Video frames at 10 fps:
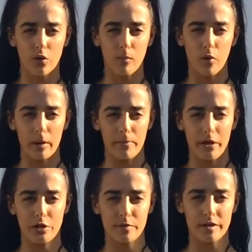the more
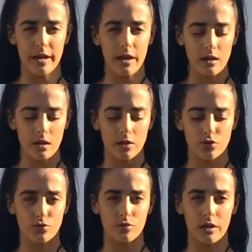impingement, yeah?
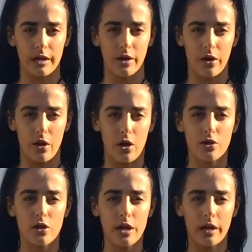It's really gonna
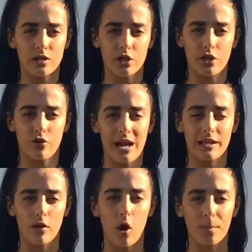hurt you and it's gonna
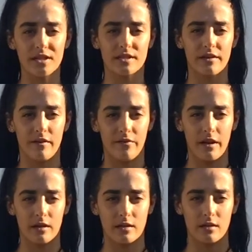create the opposite effect.